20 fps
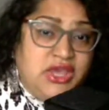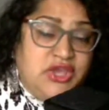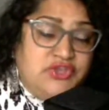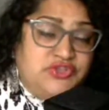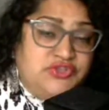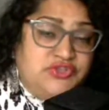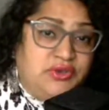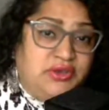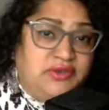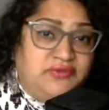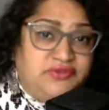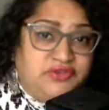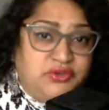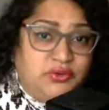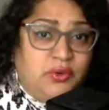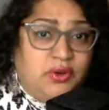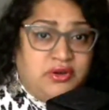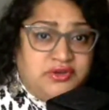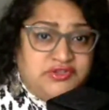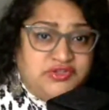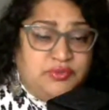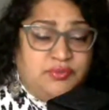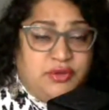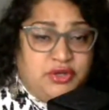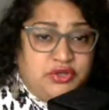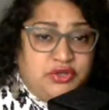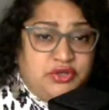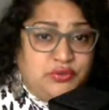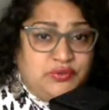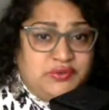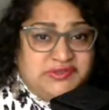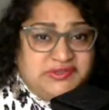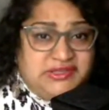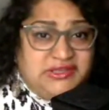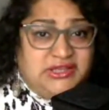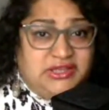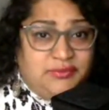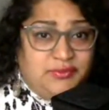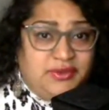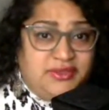So if you are someone who is
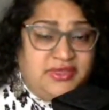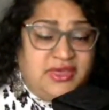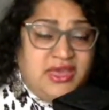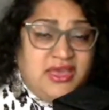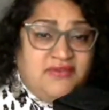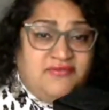dealing with